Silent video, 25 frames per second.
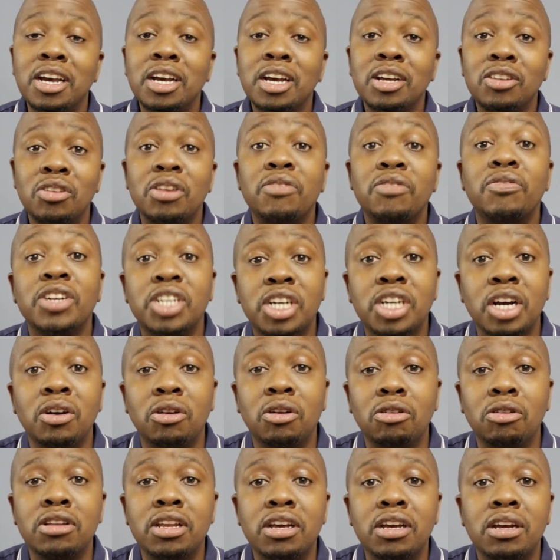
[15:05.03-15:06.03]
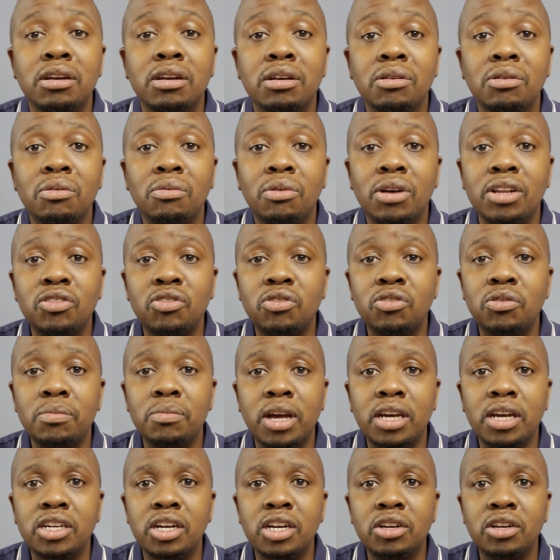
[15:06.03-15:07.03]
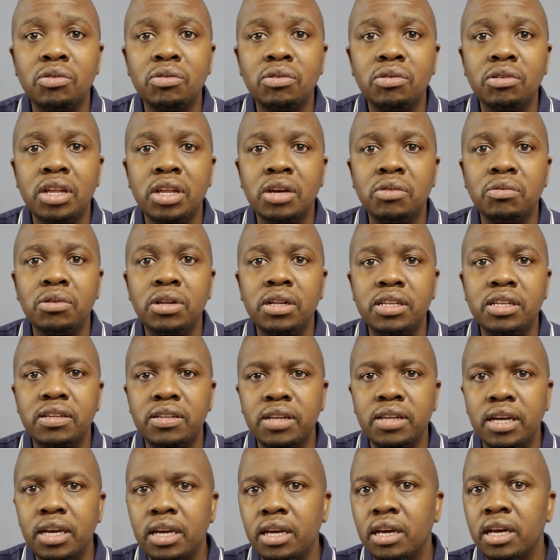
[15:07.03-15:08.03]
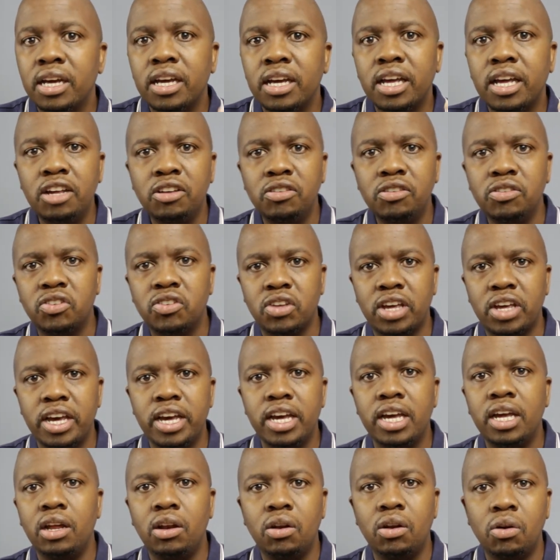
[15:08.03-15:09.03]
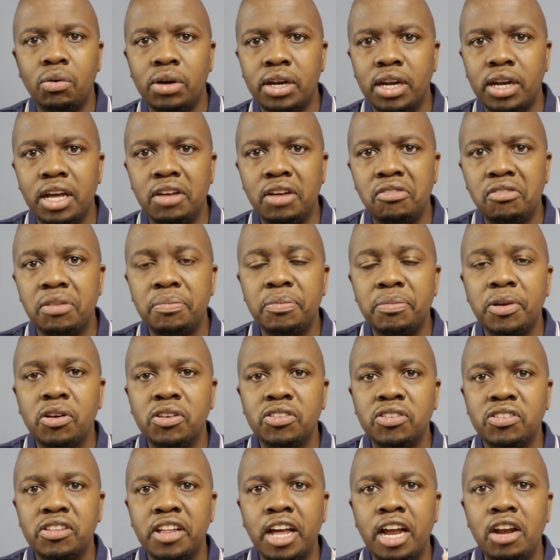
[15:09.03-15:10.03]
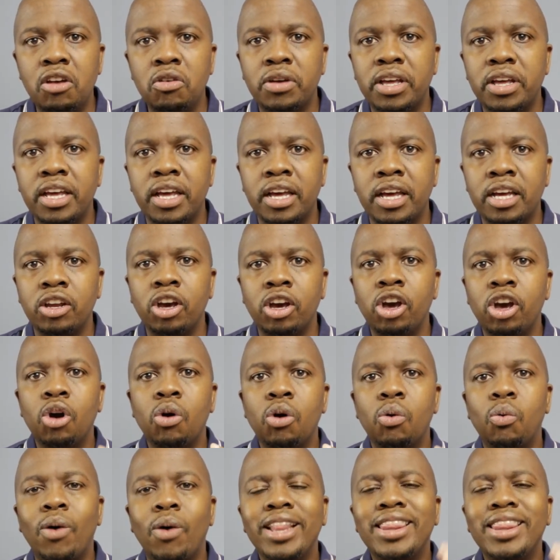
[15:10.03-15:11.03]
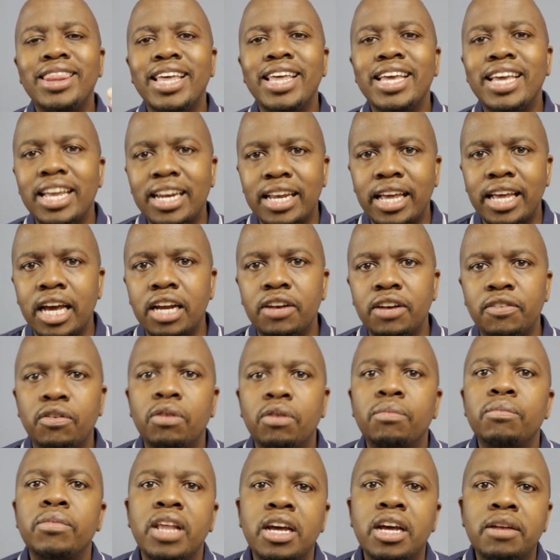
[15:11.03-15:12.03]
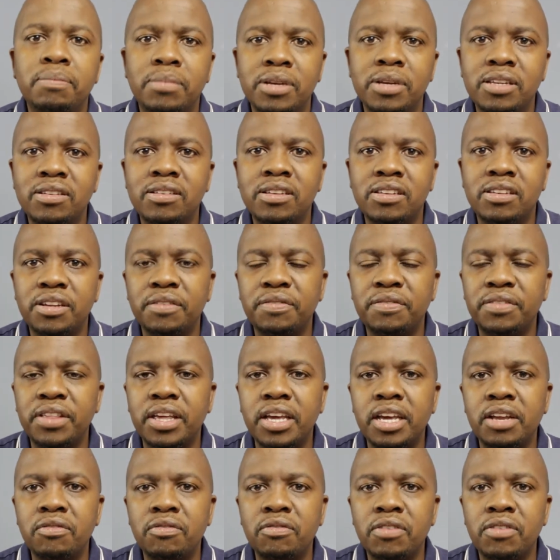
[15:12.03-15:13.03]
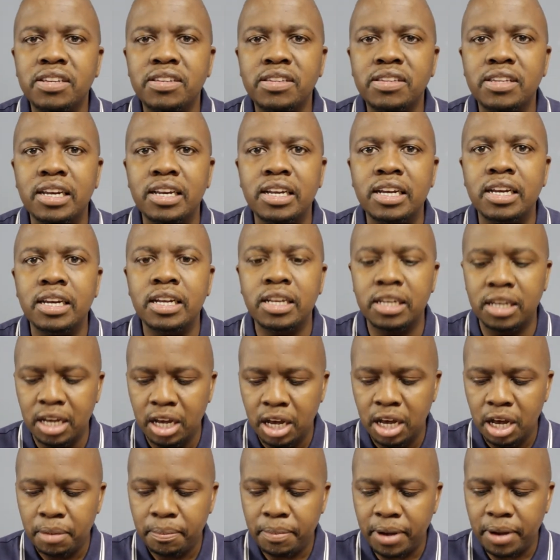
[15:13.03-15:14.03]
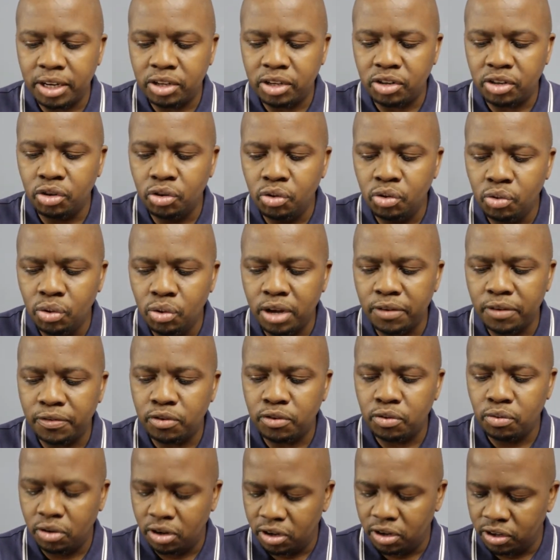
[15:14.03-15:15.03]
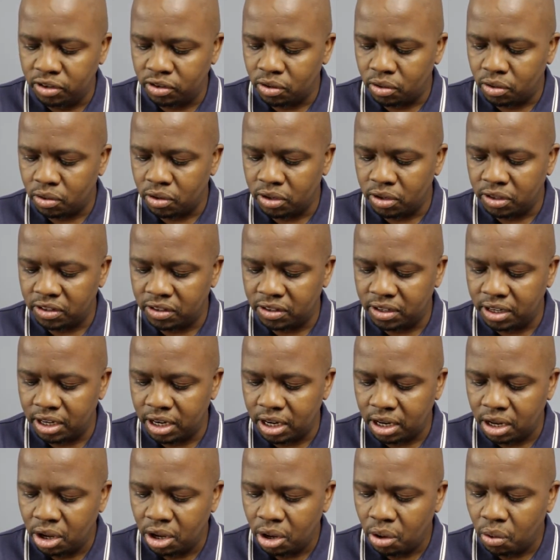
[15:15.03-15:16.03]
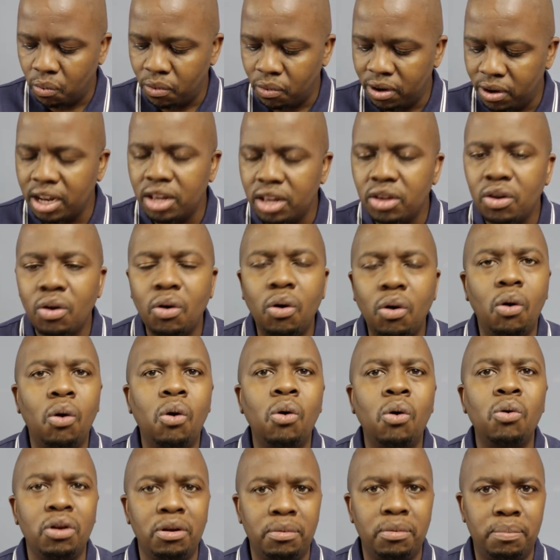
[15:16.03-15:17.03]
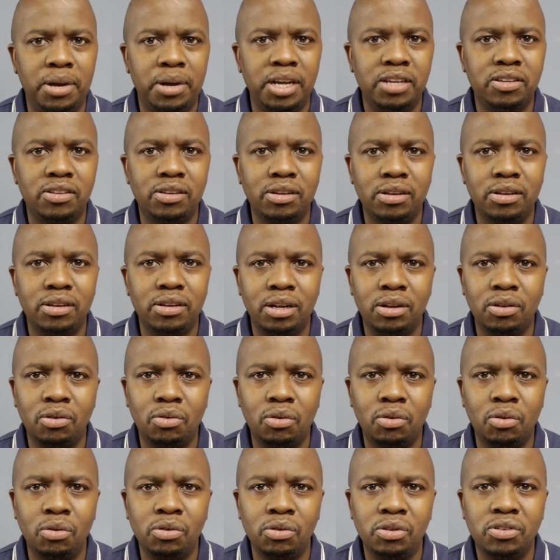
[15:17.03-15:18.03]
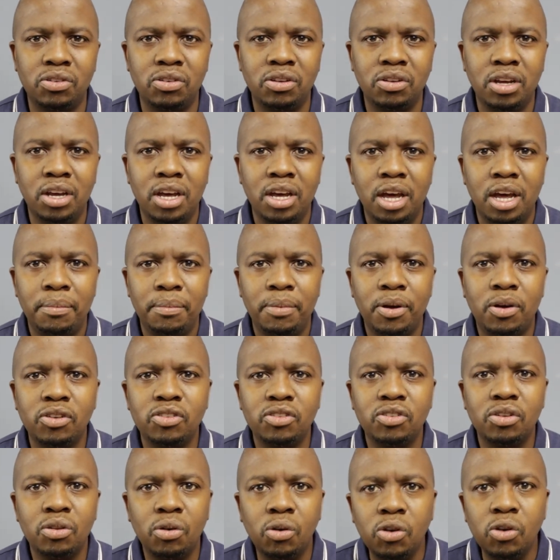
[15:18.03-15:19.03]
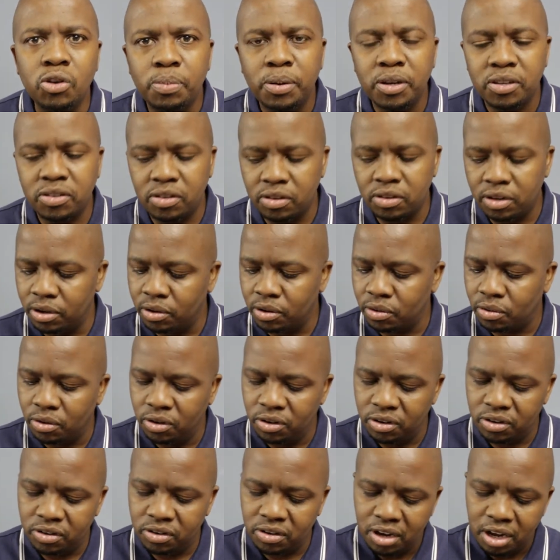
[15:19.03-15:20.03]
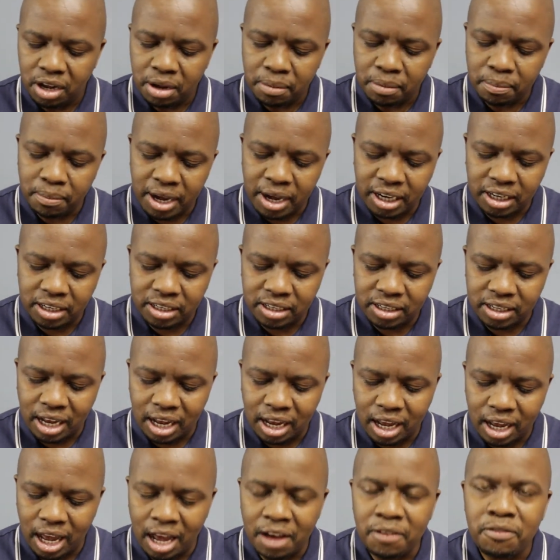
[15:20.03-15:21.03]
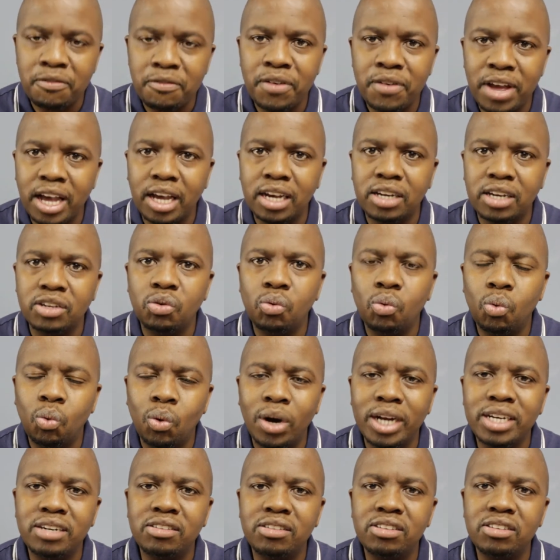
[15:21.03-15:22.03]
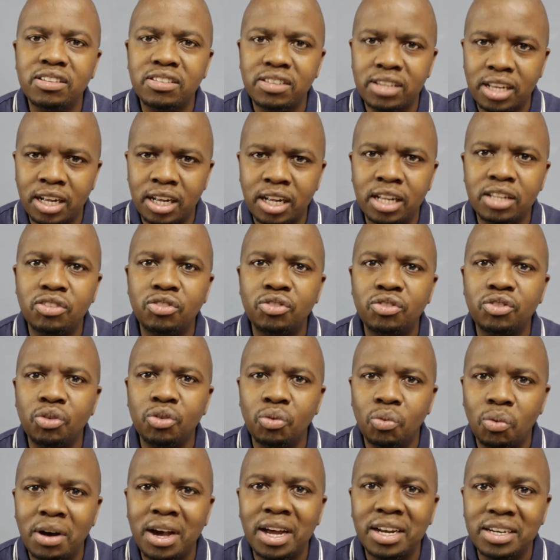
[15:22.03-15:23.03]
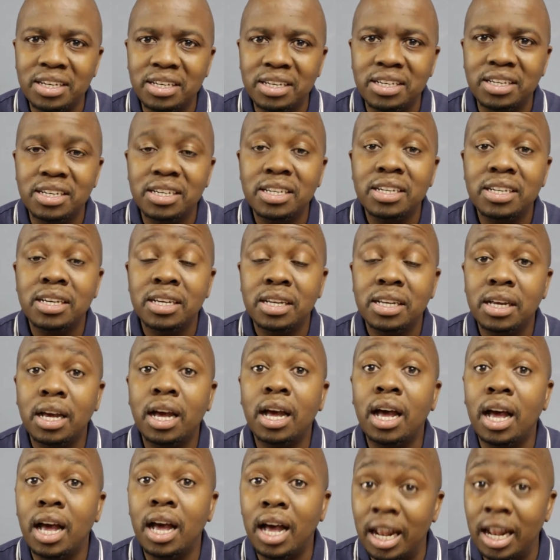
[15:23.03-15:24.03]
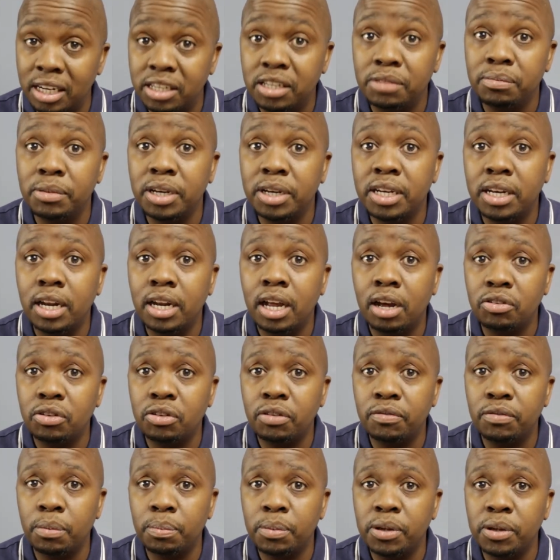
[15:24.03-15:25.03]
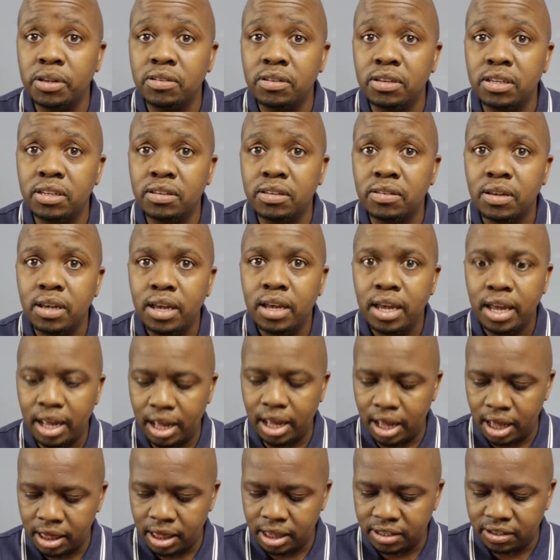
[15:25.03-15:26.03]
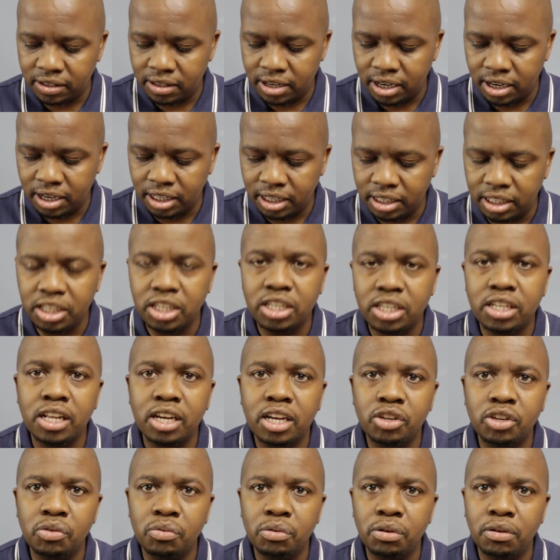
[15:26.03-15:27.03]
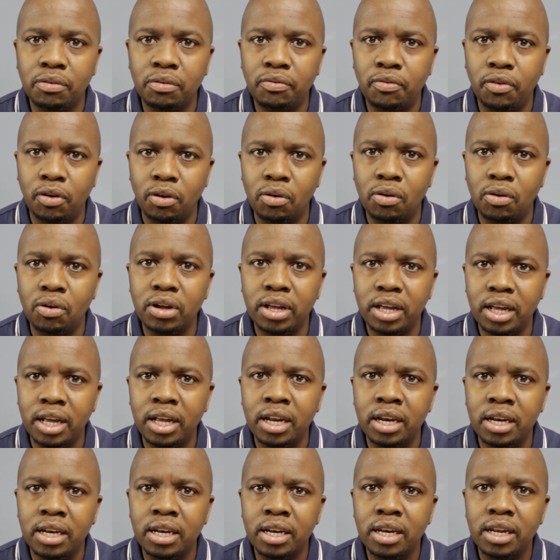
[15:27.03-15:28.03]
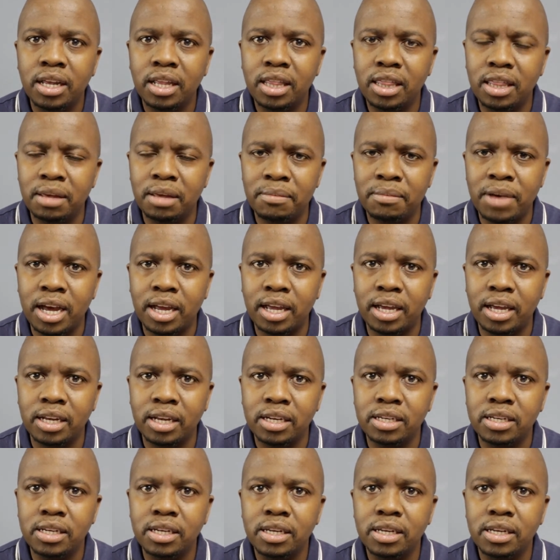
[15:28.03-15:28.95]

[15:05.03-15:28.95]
So if a shareholder wants to measure you, they will say, can you scale or whatever, because they're looking at what they can get from that business if they invested in it. But you have to also consider, what are your own personal goals? Because those personal goals might affect what results you want ultimately out of the business and the strategy that you will follow in the market.